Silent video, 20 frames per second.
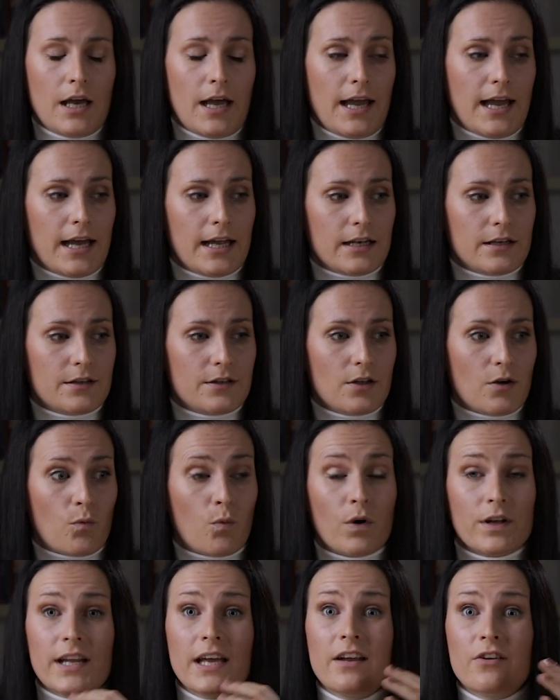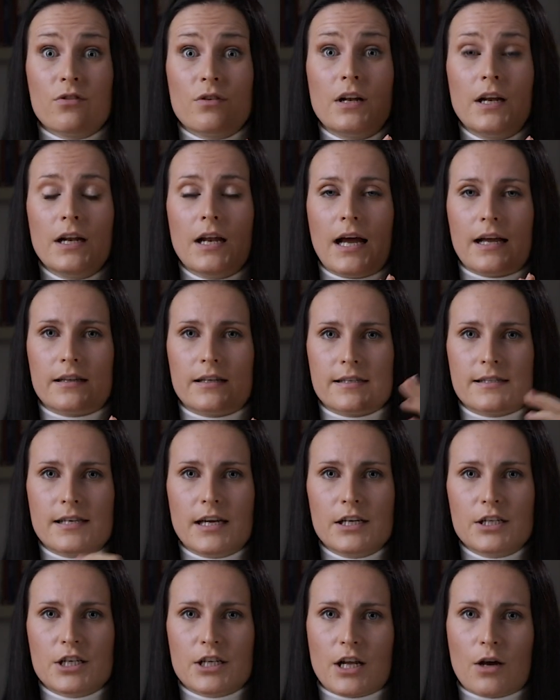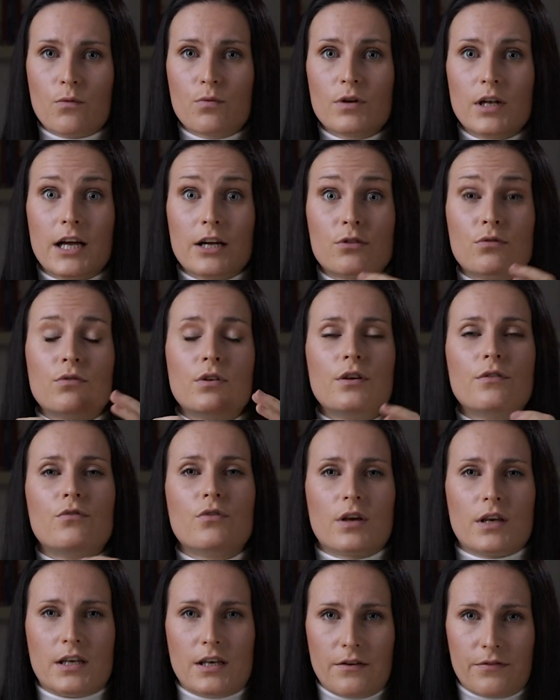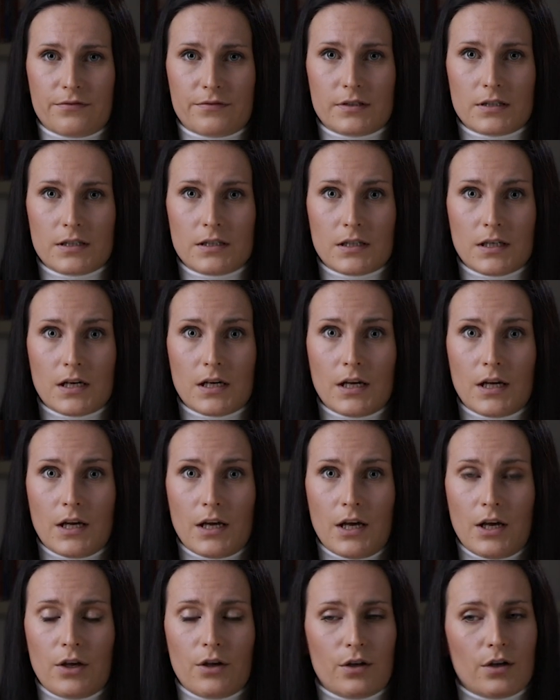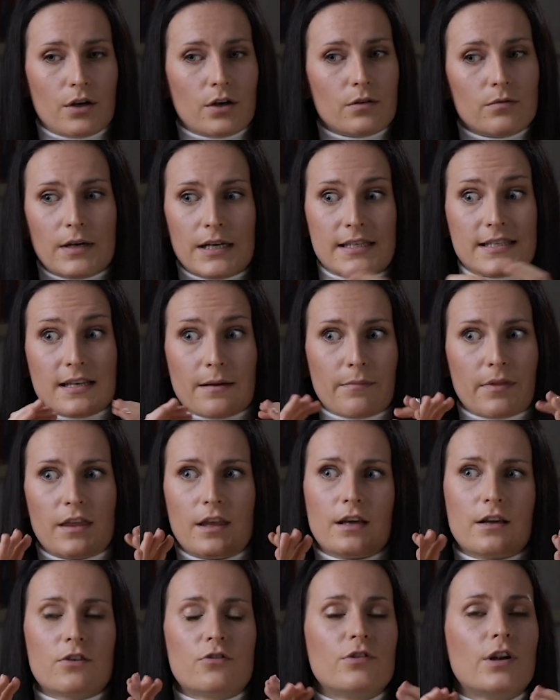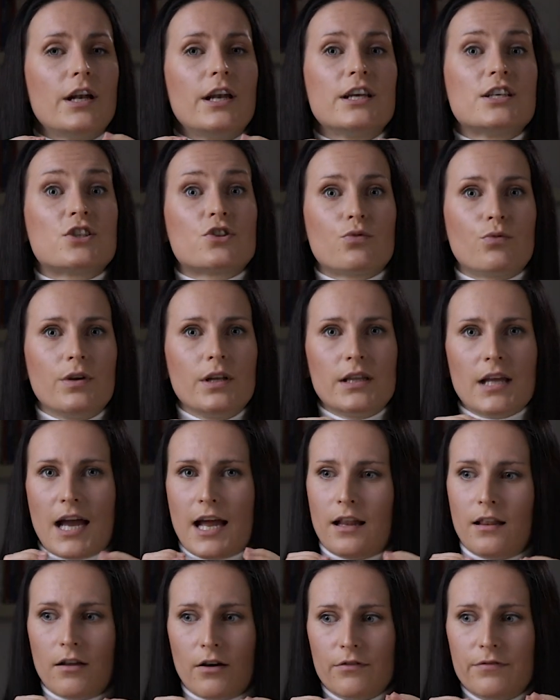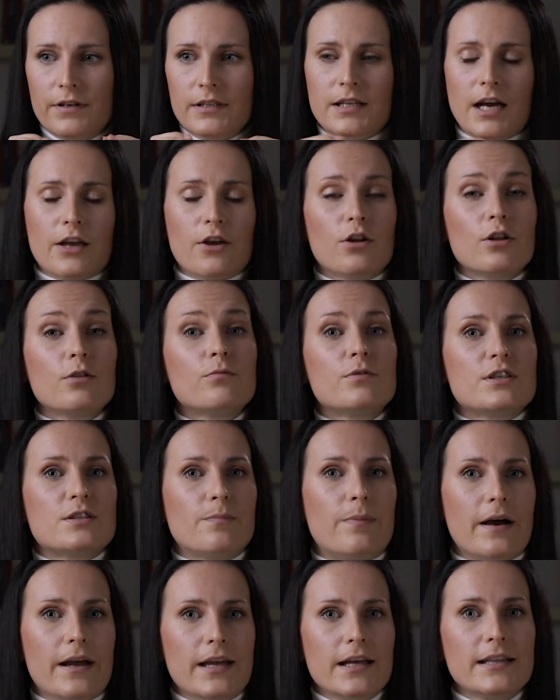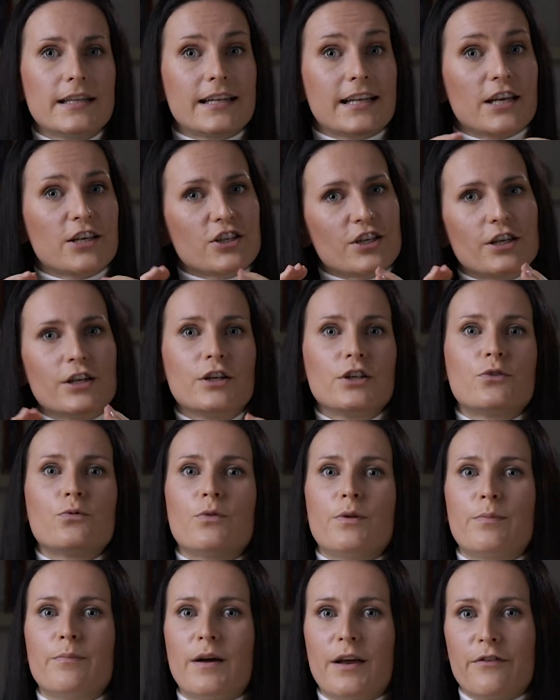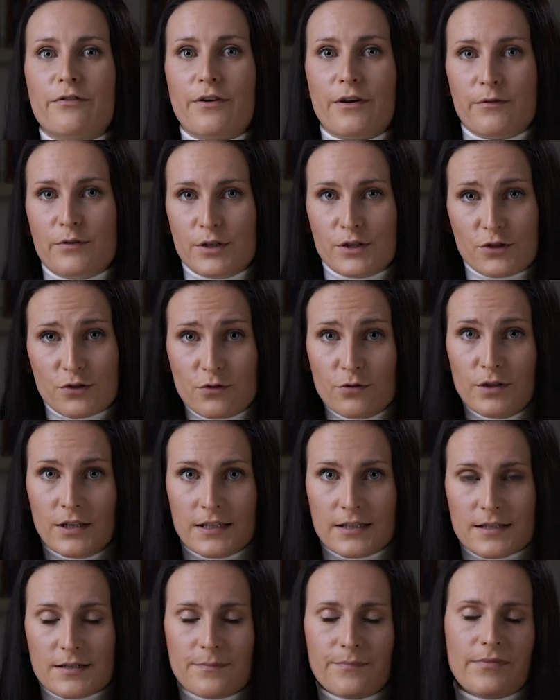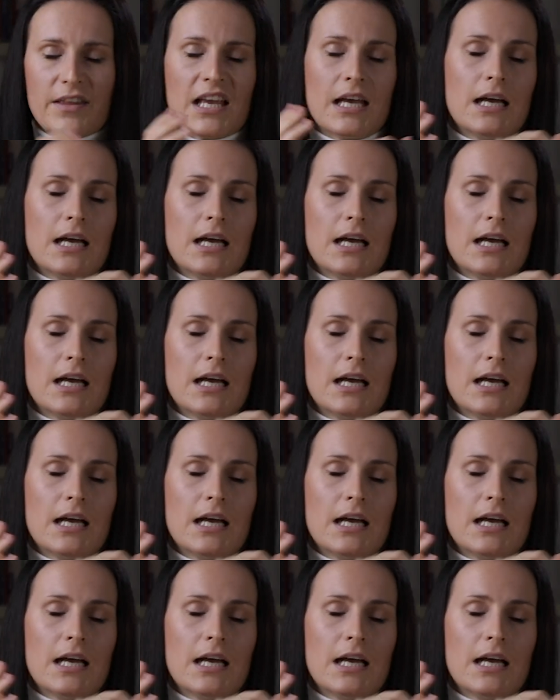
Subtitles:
And when I really like the session, I would like to give you a gift. It's something really sweet. I love it. I always buy it and I share it with my favorite students.